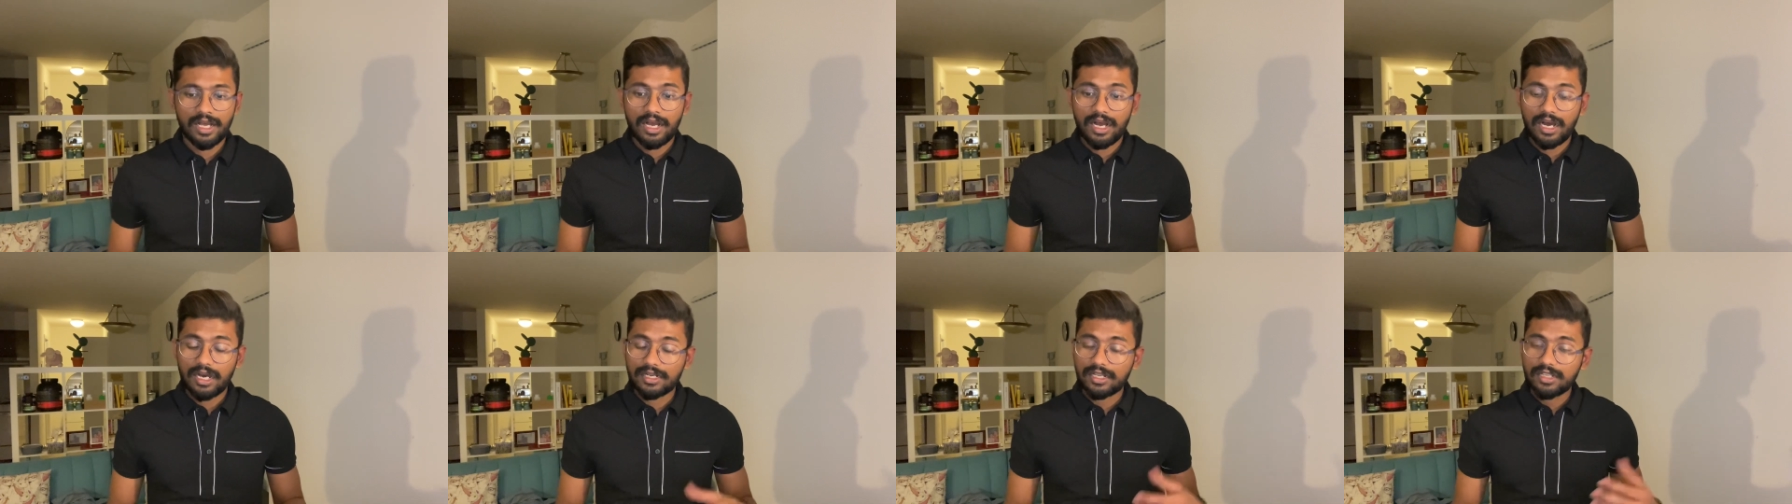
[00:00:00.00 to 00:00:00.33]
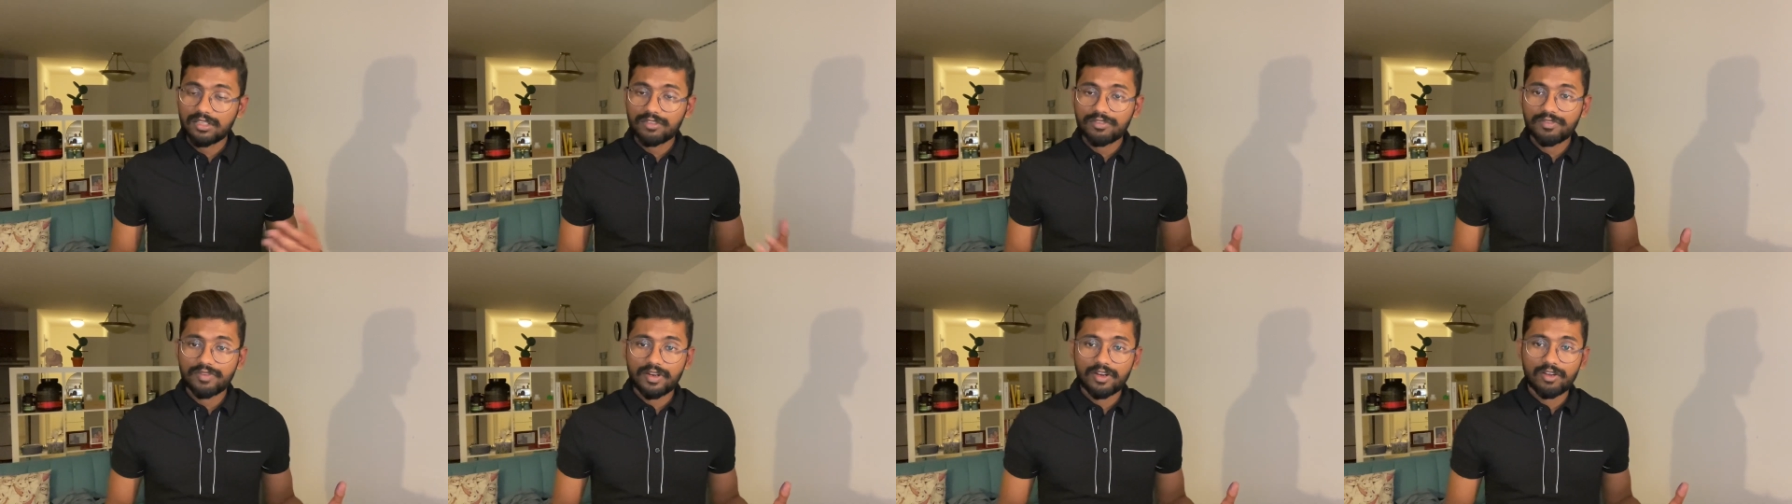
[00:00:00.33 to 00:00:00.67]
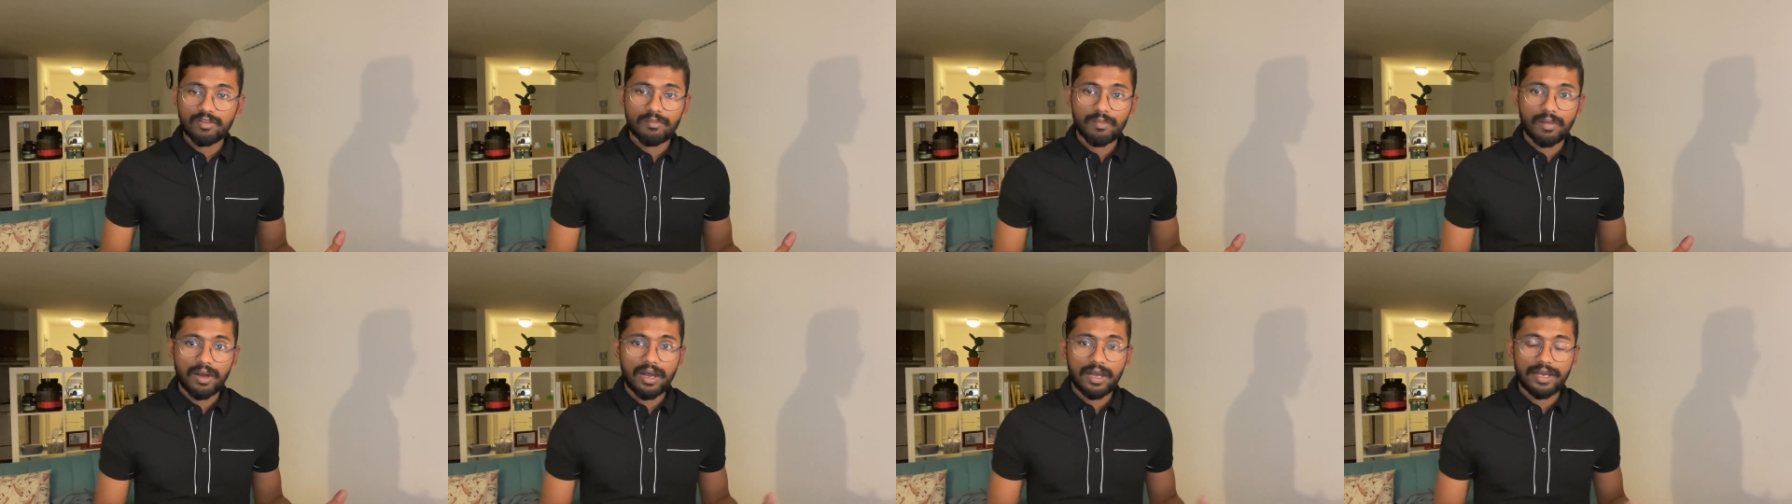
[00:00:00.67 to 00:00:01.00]
Another friend of
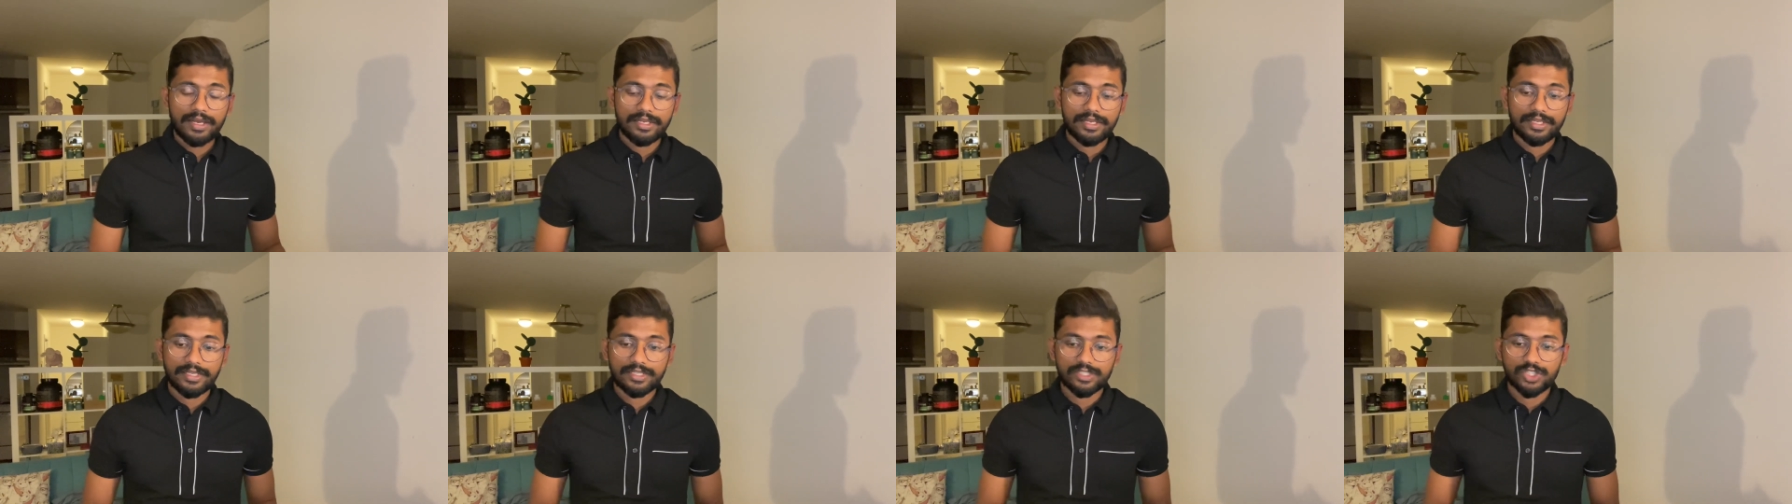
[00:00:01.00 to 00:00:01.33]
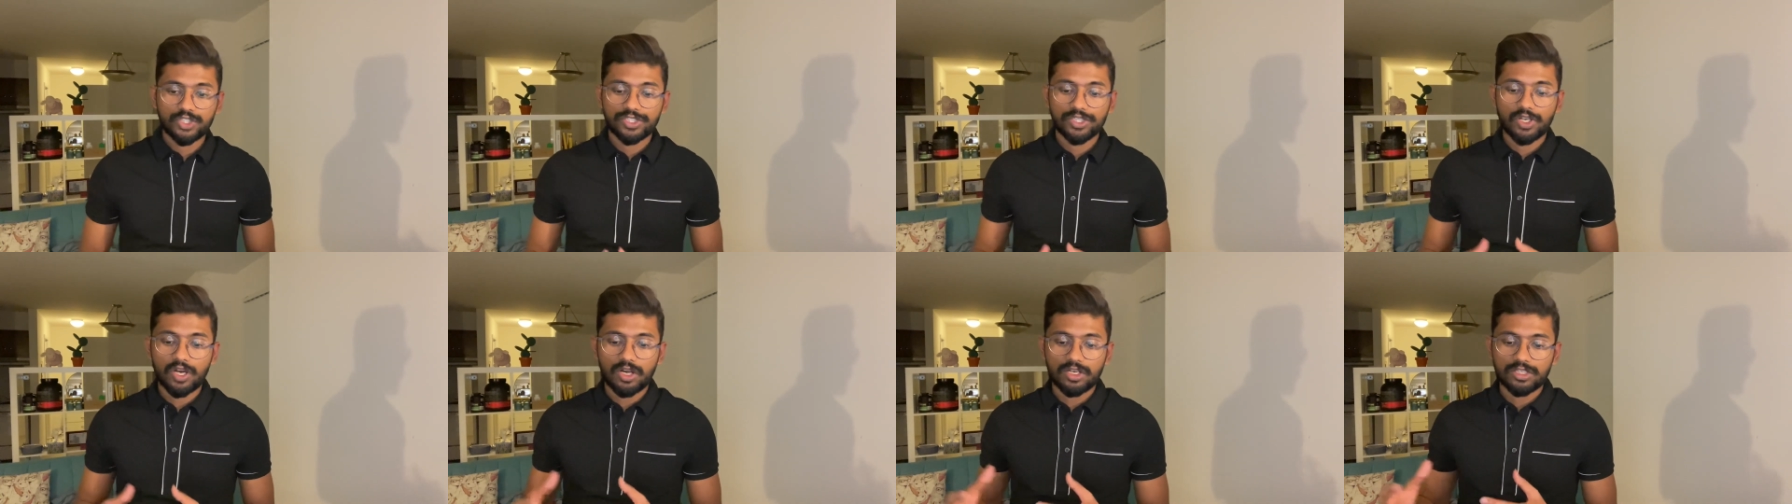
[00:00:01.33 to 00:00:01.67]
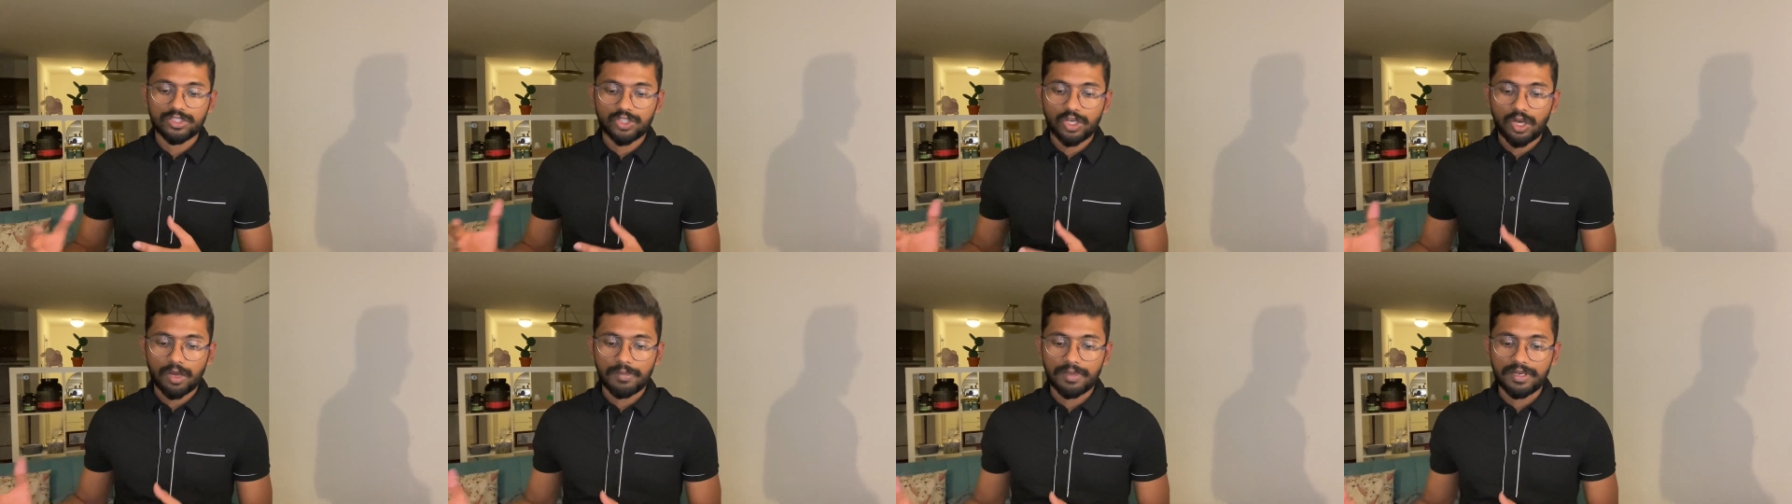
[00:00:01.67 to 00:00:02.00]
mine, she got a
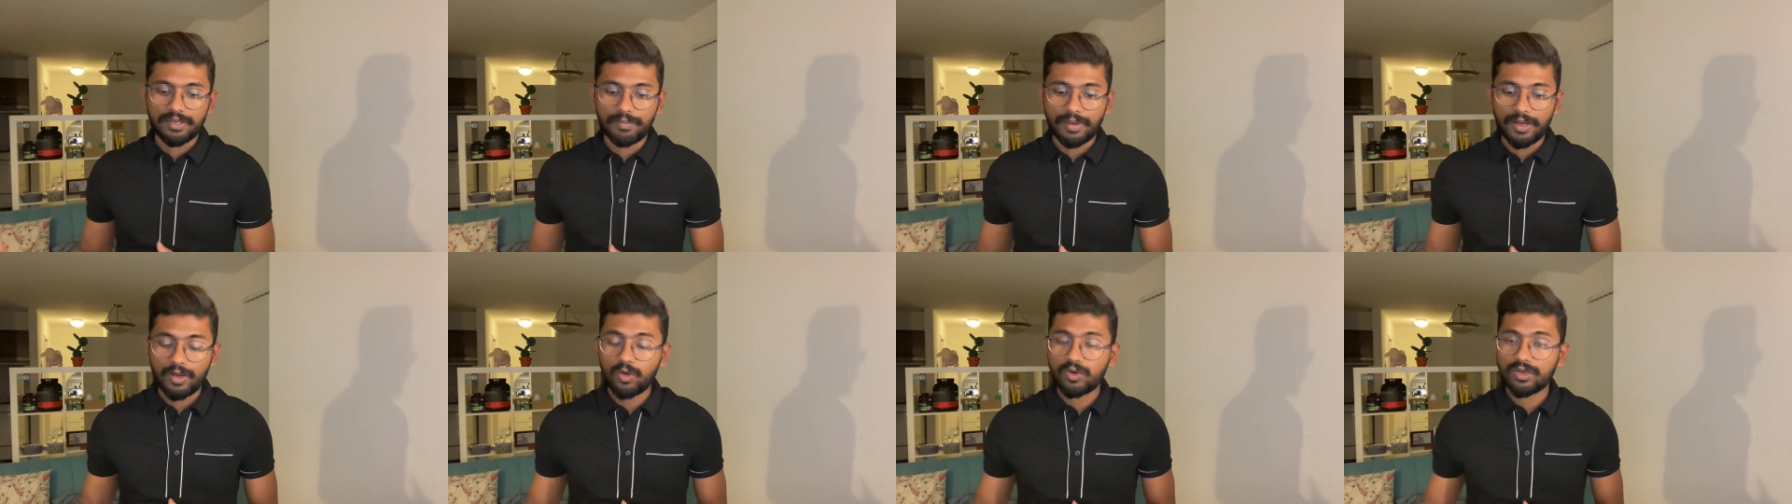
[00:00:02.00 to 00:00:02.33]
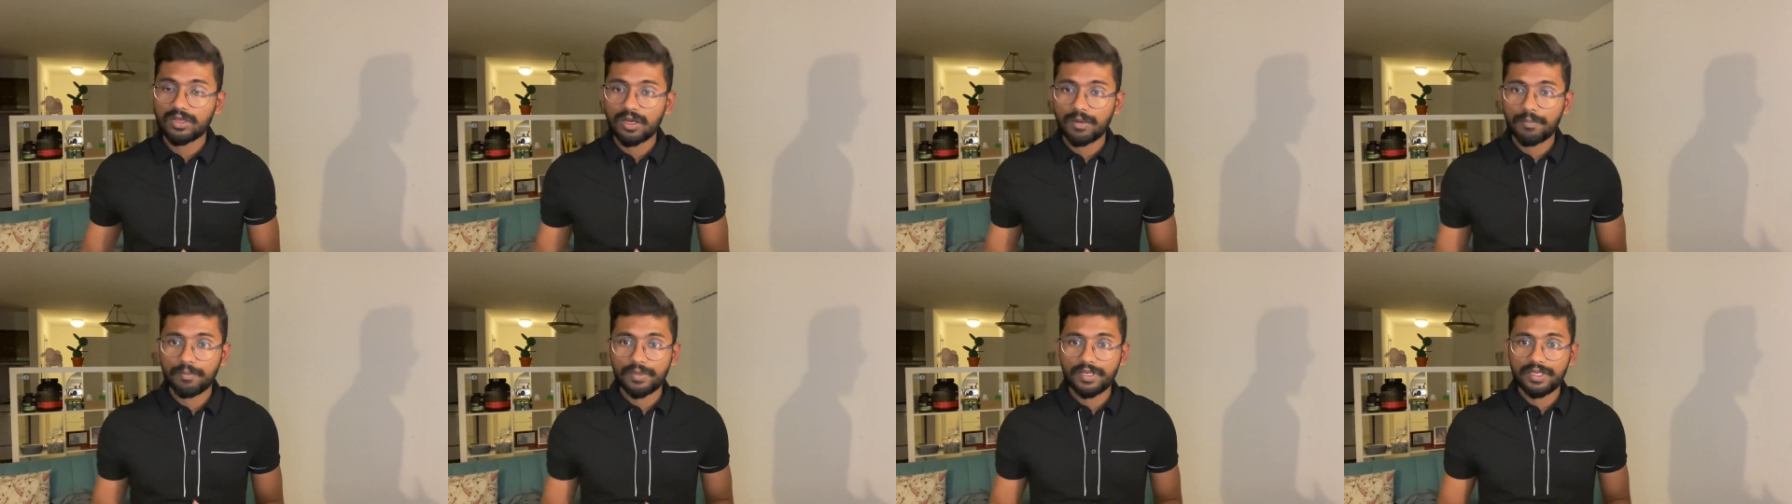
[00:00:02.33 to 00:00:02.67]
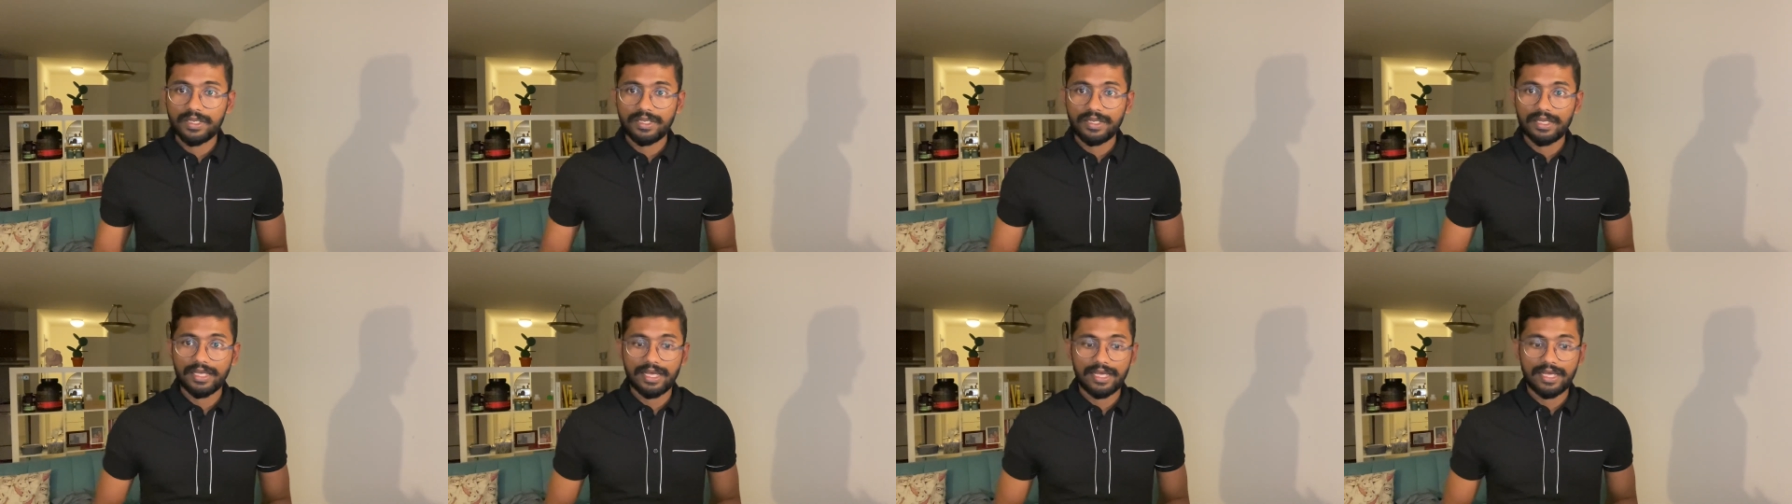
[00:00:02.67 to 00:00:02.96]
job in my own company,